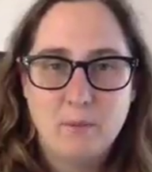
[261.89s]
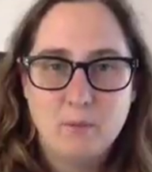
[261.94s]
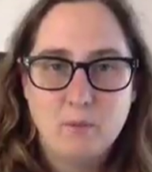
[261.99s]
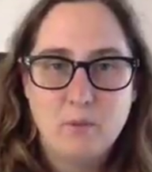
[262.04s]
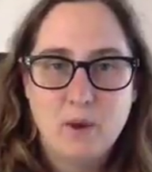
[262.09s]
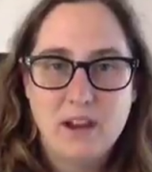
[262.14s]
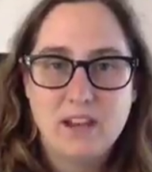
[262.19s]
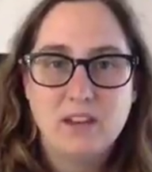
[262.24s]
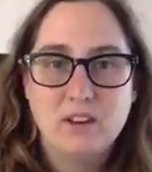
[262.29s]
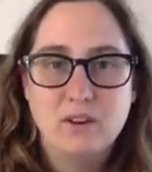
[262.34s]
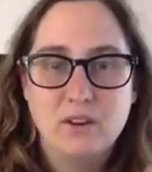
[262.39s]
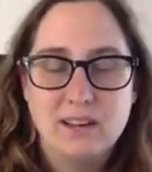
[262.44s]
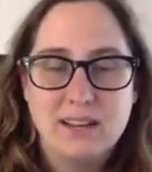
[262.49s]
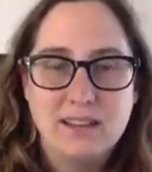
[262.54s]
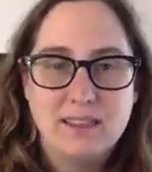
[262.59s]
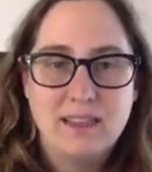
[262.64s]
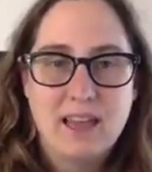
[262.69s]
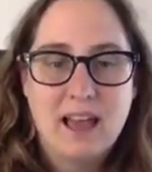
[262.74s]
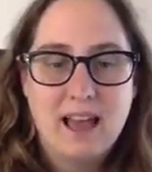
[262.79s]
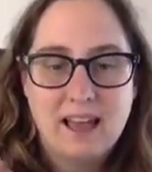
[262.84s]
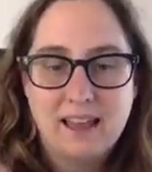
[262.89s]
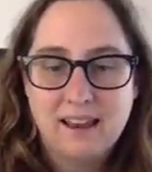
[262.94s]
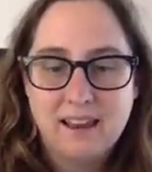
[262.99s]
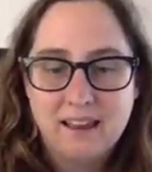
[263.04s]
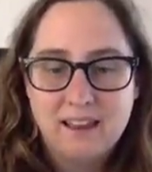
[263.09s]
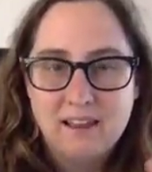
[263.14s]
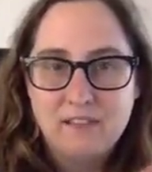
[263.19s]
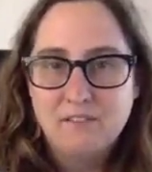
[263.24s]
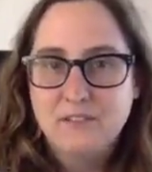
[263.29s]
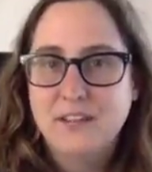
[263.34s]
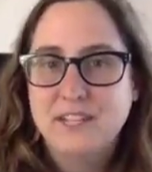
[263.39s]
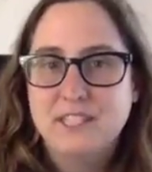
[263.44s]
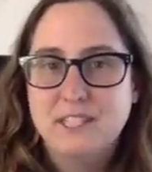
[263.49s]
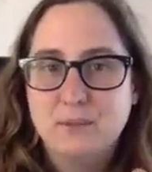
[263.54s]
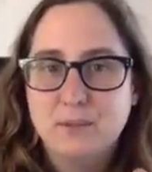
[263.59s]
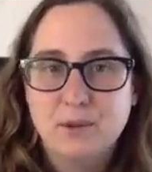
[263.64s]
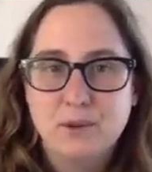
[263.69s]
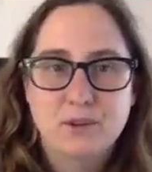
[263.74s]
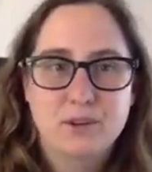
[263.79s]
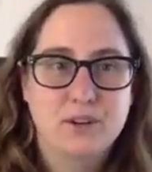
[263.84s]
When you're in that
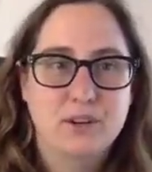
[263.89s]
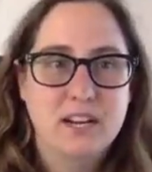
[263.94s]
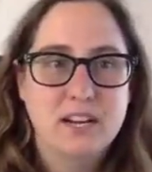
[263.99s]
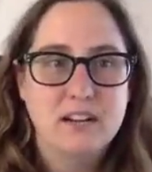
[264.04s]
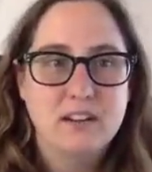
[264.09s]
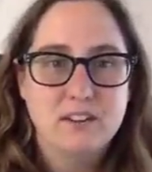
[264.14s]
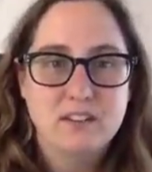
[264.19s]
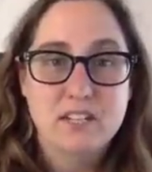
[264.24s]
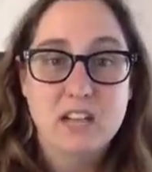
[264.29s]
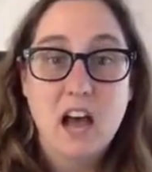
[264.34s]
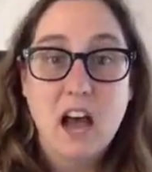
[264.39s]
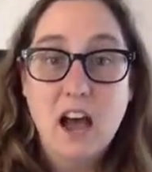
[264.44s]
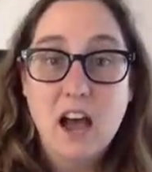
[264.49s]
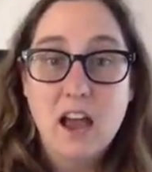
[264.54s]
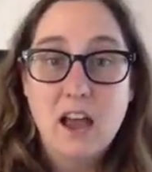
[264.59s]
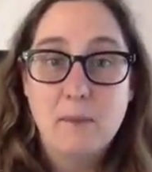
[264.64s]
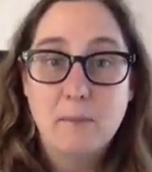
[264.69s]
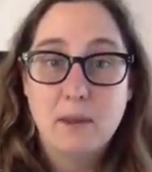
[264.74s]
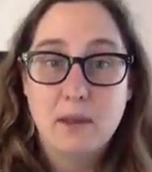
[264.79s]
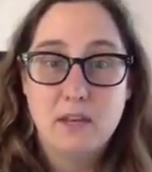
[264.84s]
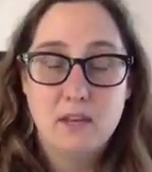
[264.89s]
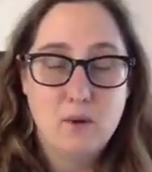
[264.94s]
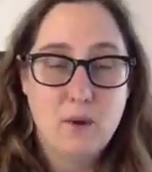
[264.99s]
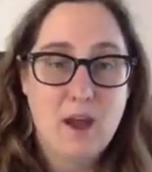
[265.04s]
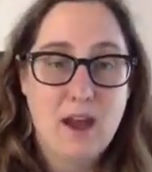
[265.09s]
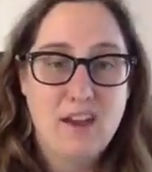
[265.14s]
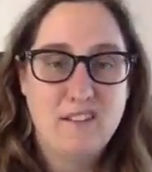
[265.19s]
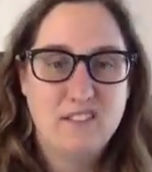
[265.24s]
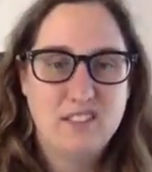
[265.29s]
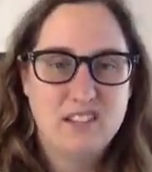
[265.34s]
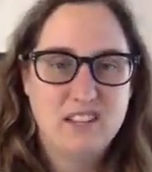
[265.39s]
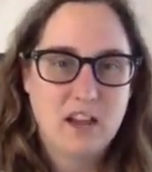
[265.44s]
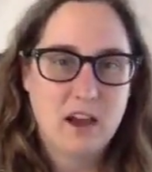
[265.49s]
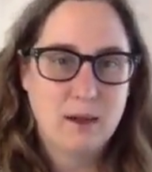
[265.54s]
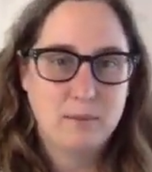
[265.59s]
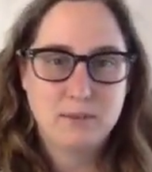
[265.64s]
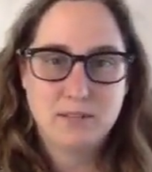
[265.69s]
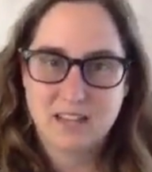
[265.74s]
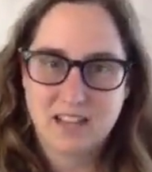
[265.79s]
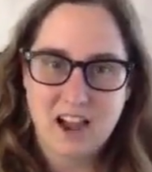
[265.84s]
flexible creator time and you have the
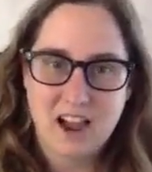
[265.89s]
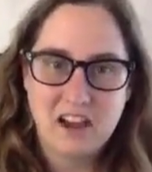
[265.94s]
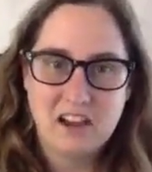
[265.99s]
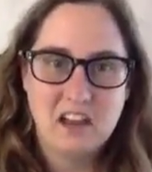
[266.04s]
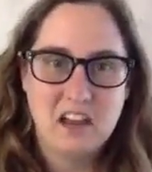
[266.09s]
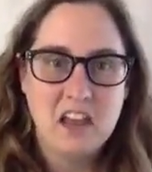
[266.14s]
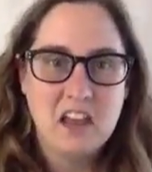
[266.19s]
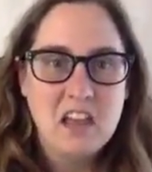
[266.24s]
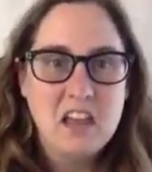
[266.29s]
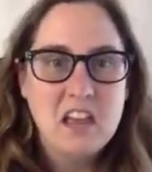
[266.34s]
time to kind of,